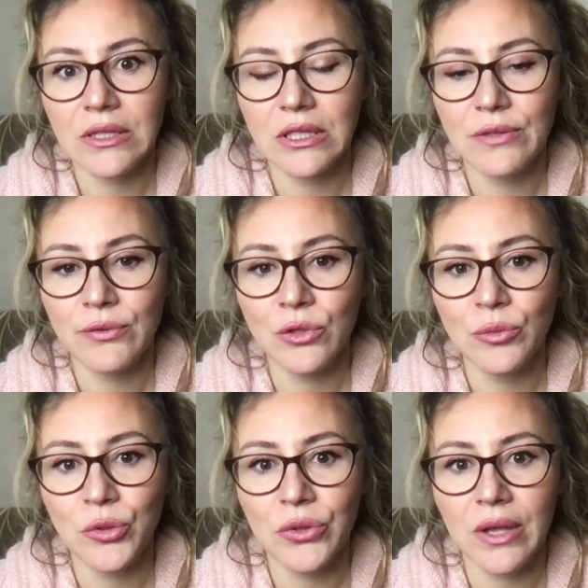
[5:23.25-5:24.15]
This full
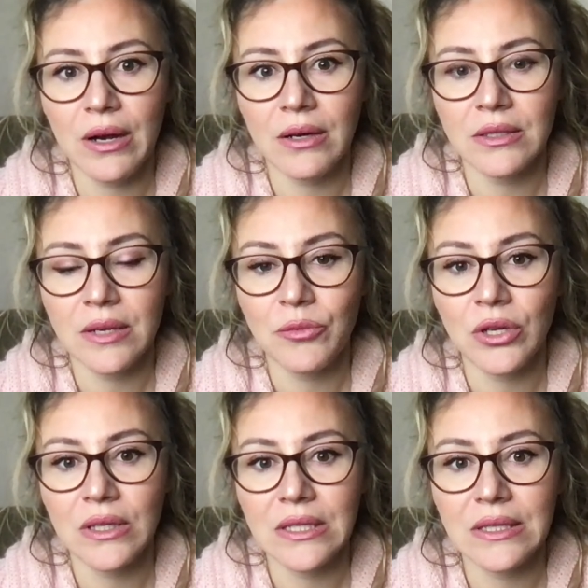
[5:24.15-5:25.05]
moon, there are some
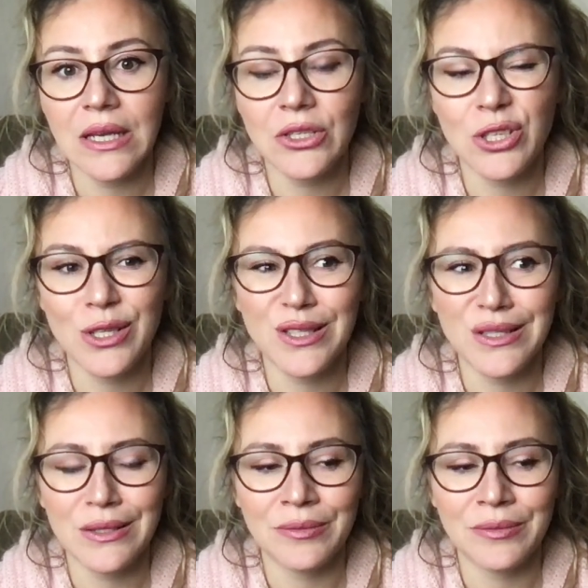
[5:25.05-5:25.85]
realizations,